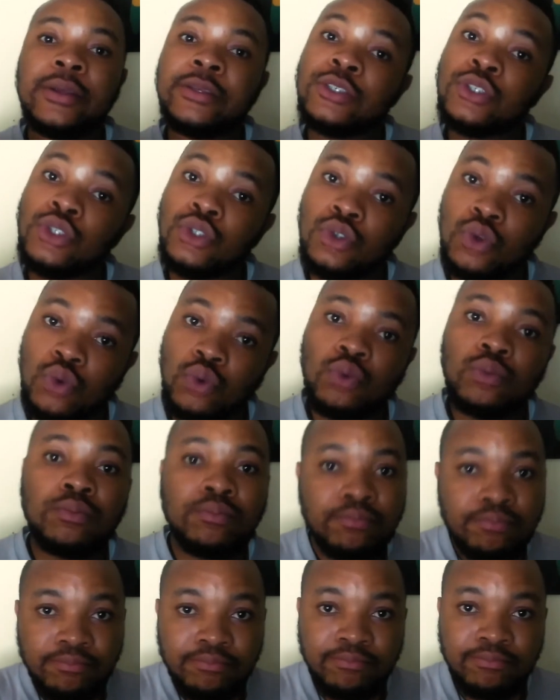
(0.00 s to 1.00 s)
So
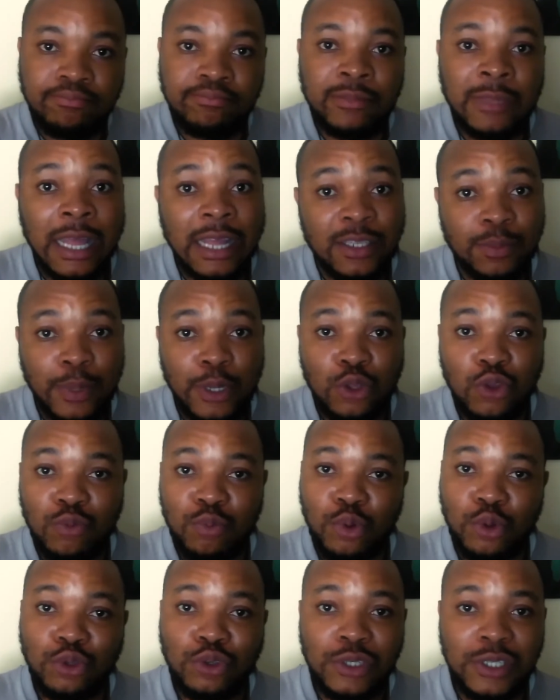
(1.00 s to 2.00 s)
that's part of
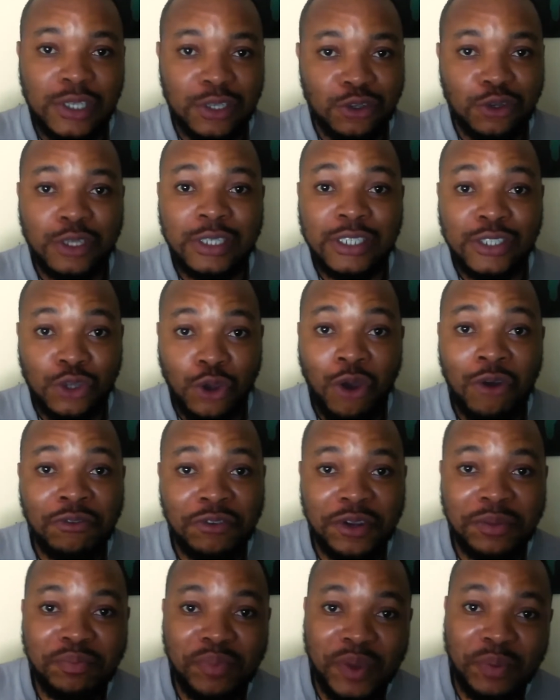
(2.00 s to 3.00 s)
producing. You're
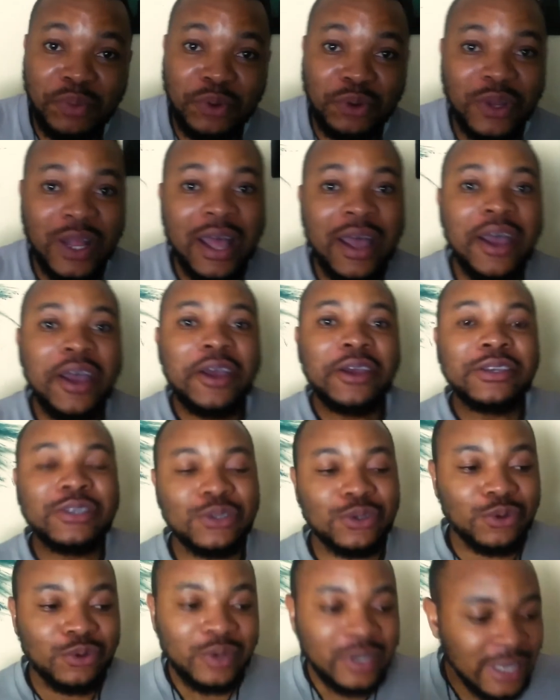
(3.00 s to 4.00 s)
discovering people.
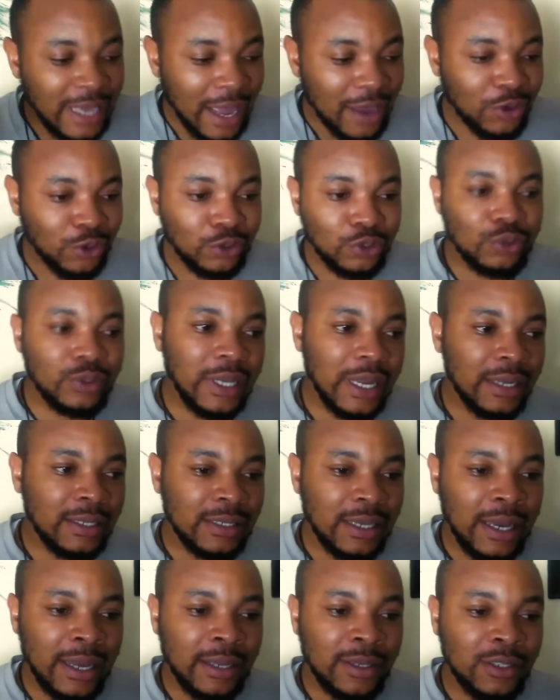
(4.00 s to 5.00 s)
So yeah, you do
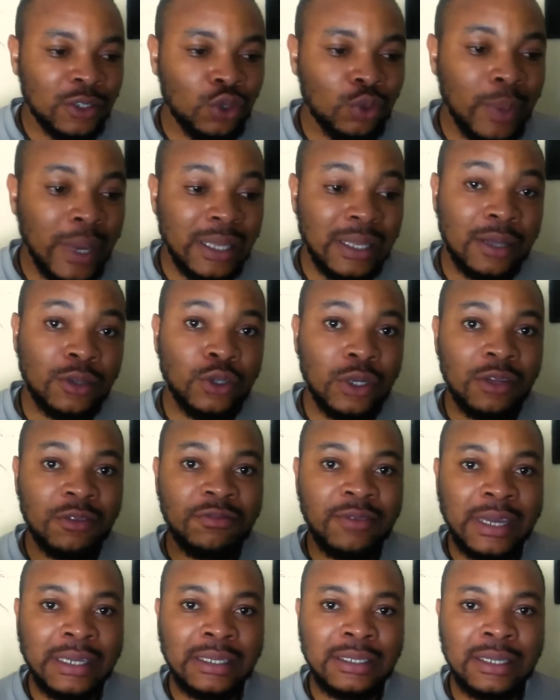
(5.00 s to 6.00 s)
that, and you might actually
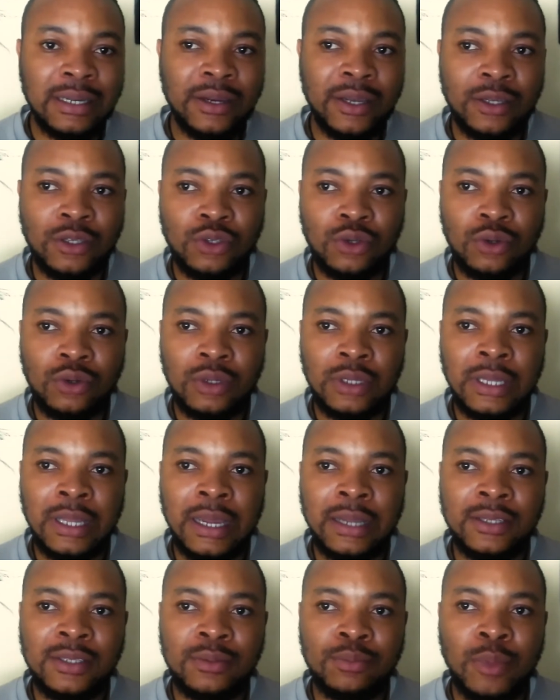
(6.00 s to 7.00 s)
find a director
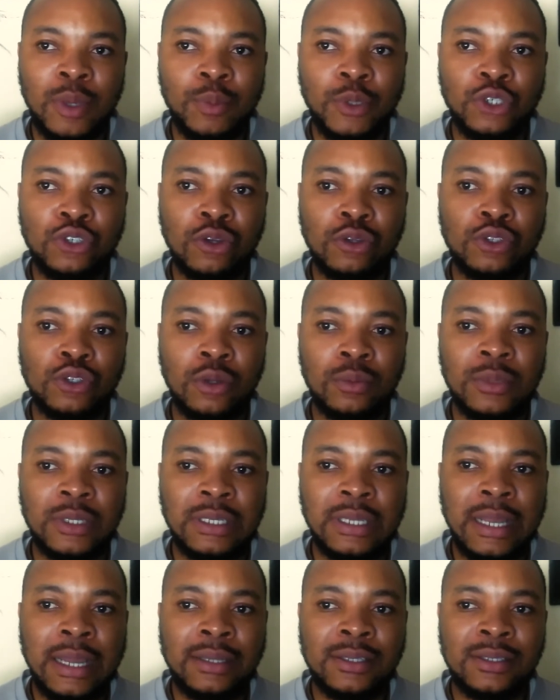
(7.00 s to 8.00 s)
that maybe shot
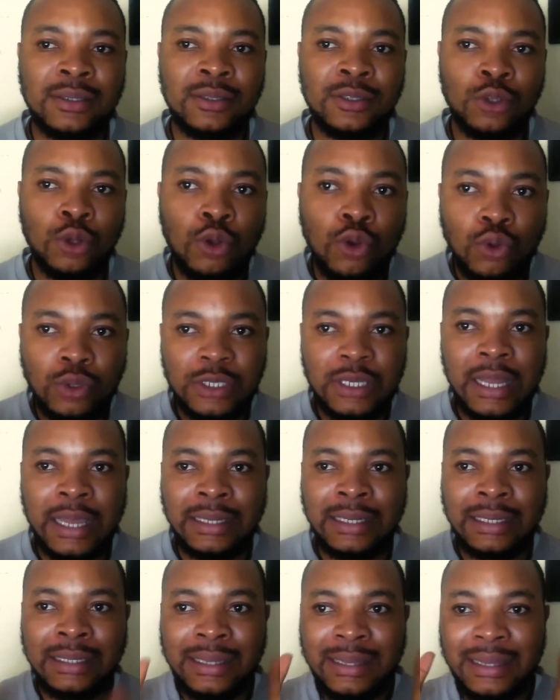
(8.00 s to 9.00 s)
something that looks like they